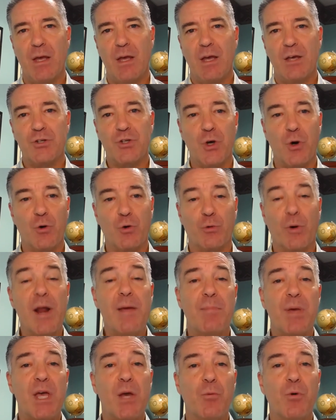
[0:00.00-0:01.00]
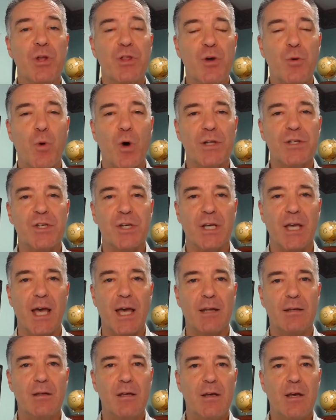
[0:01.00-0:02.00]
So great being with you once
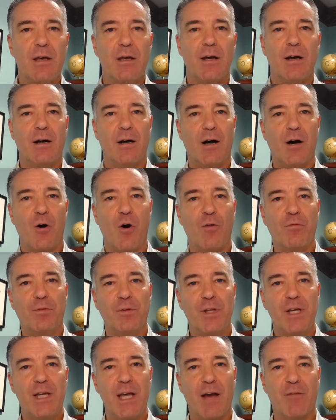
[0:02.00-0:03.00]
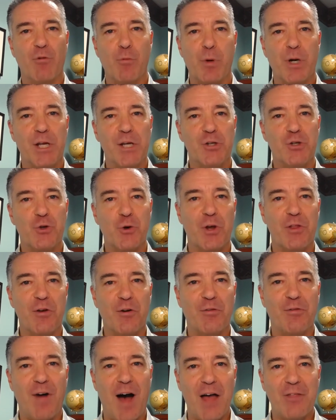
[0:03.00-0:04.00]
again. Hopefully everybody enjoyed
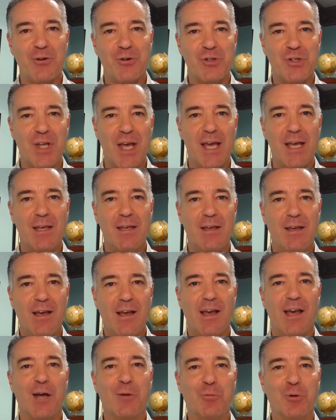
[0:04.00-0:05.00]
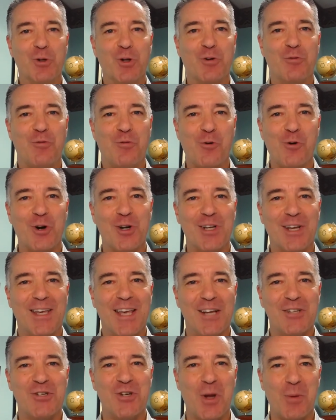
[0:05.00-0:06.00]
their Father's Day, and we'll look forward to
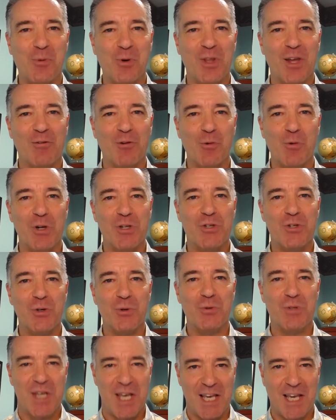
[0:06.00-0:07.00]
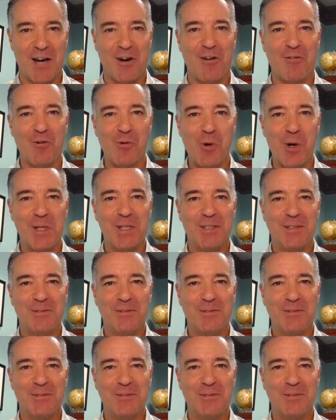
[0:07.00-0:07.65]
catching up with everyone soon. Take care, everyone.